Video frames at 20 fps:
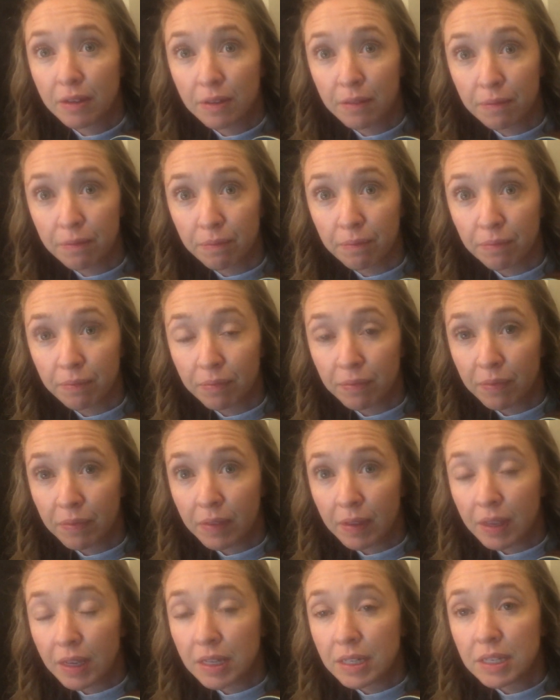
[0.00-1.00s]

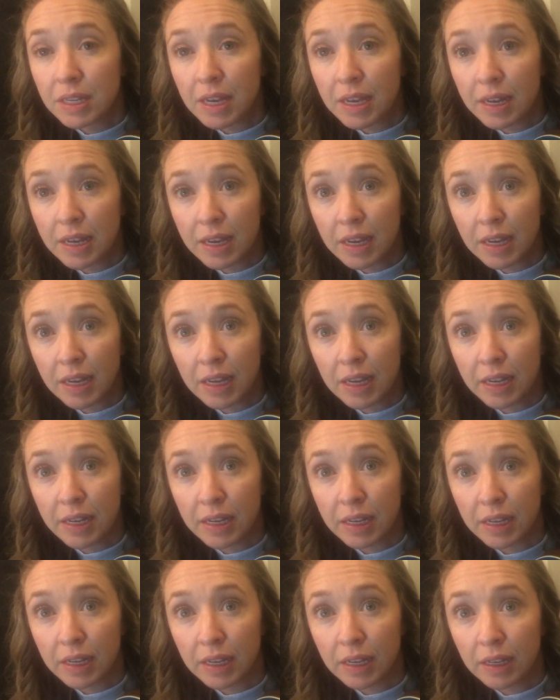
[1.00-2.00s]
da da
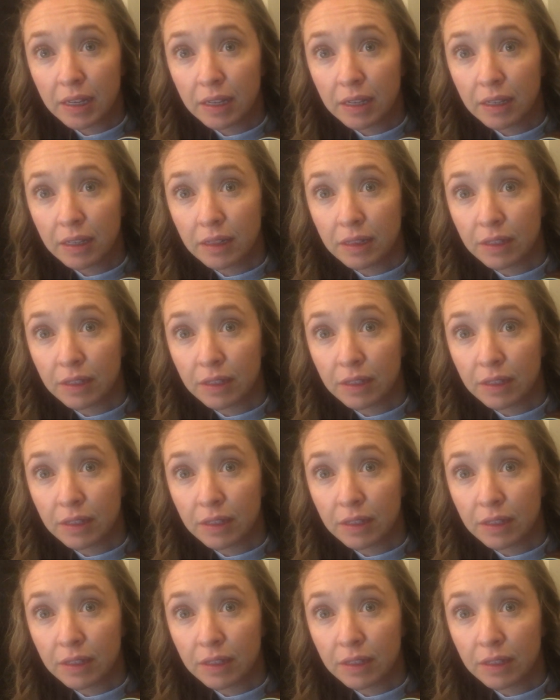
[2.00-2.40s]
da,